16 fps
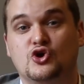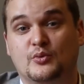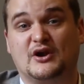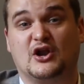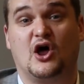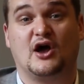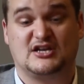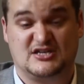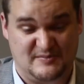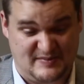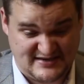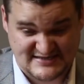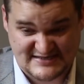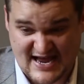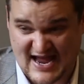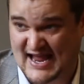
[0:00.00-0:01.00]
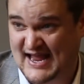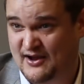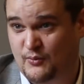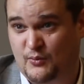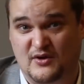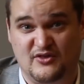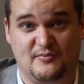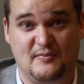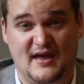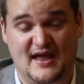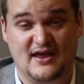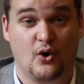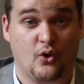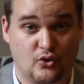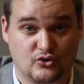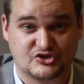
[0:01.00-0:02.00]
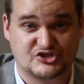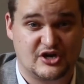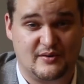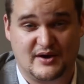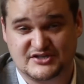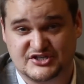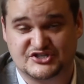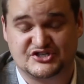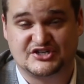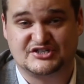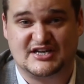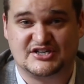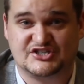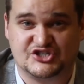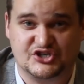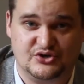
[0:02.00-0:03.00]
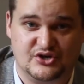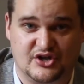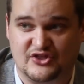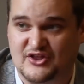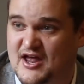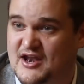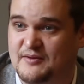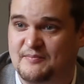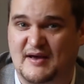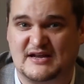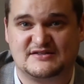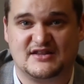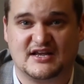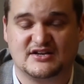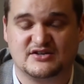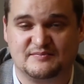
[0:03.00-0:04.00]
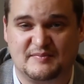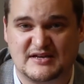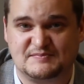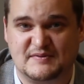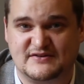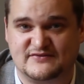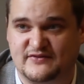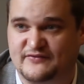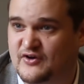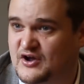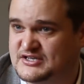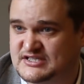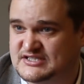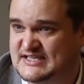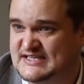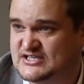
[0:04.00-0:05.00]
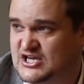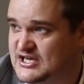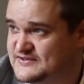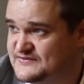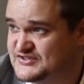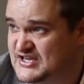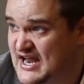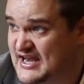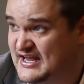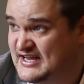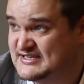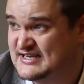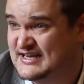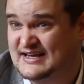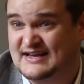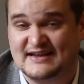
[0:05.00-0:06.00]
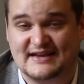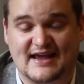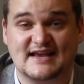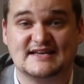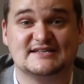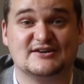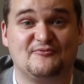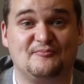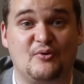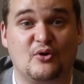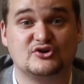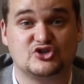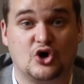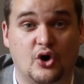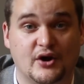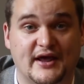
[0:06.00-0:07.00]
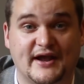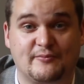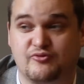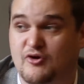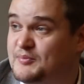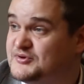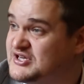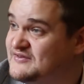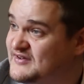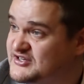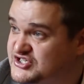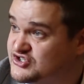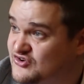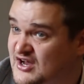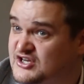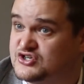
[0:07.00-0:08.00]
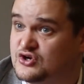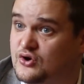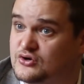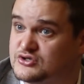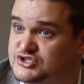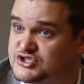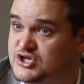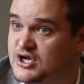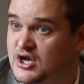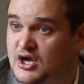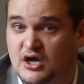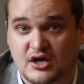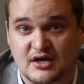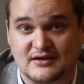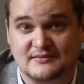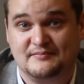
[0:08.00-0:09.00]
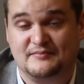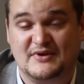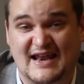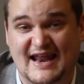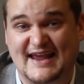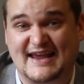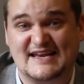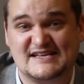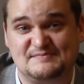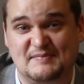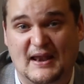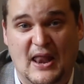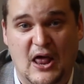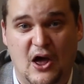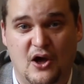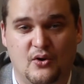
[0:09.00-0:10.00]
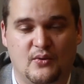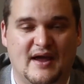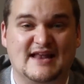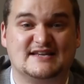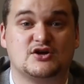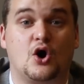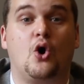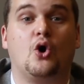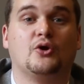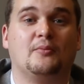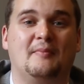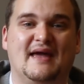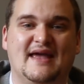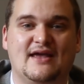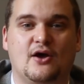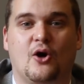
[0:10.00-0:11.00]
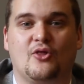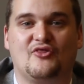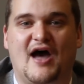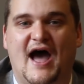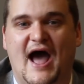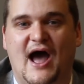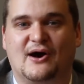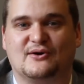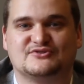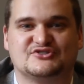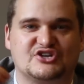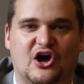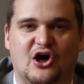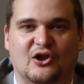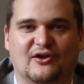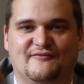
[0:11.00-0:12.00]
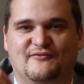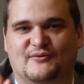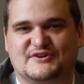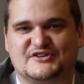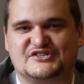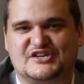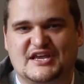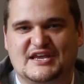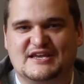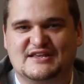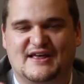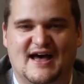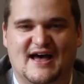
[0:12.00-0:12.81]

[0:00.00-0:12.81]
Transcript: you would like to be sat here with me also as a success student, then the best piece of advice, as these guys have said, is get yourself booked on a property investors crash course. Link is below. It's on me, on the house. I look forward to seeing you